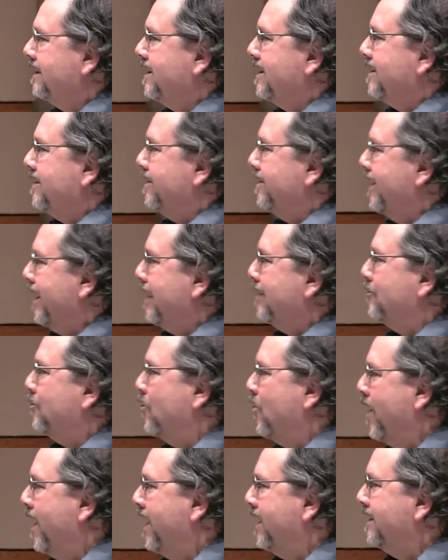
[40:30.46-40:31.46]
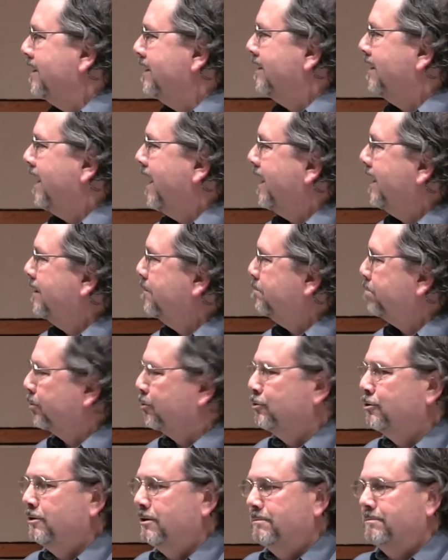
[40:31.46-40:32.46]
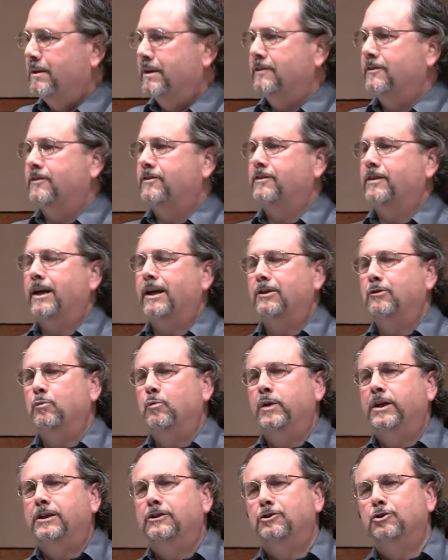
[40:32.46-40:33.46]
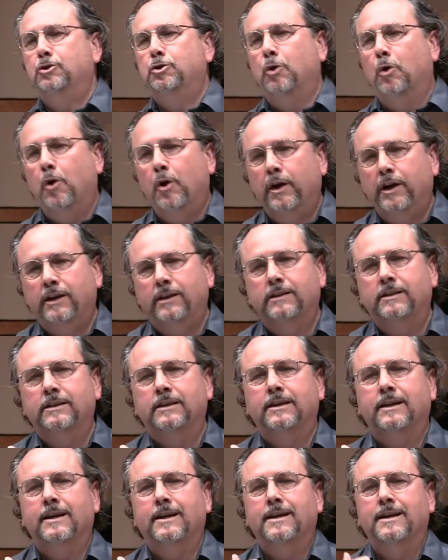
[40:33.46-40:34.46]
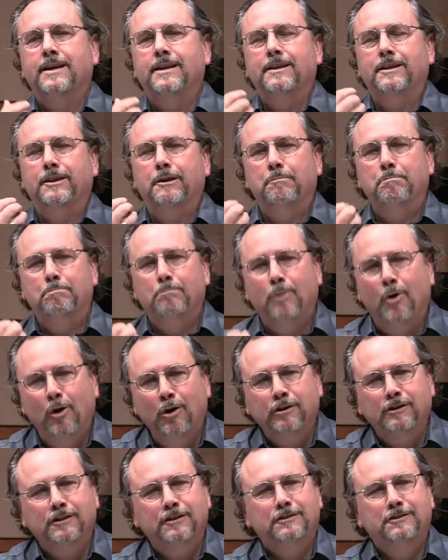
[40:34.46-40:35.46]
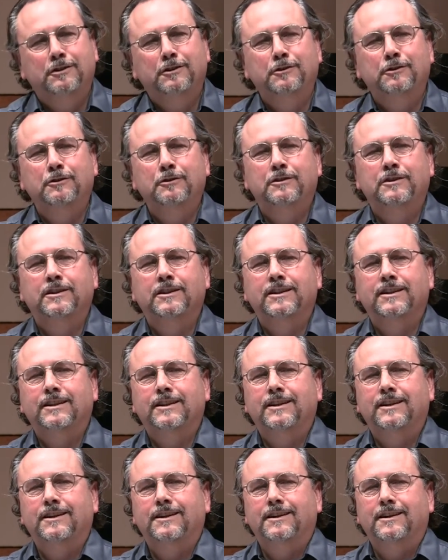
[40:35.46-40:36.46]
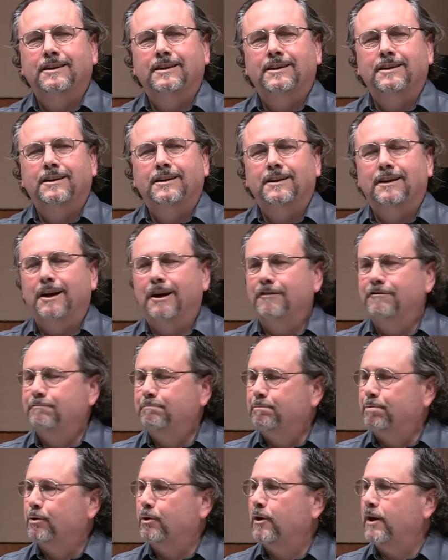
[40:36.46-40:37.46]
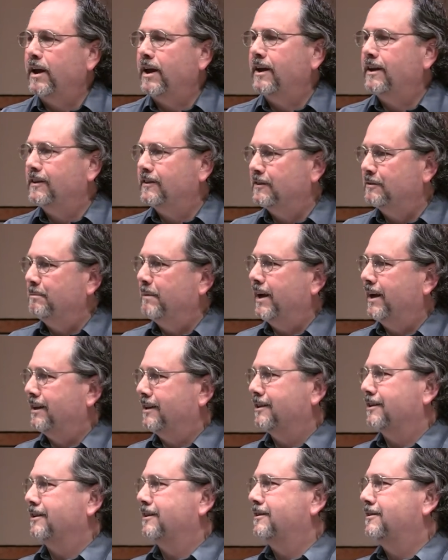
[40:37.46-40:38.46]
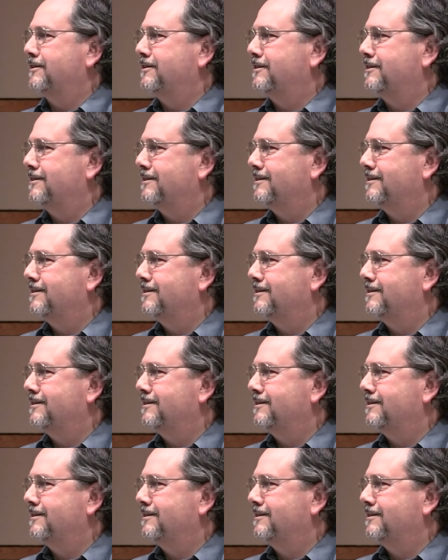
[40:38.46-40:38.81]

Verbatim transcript: than when, like Brueggemann said, we join the multitude of praise makers.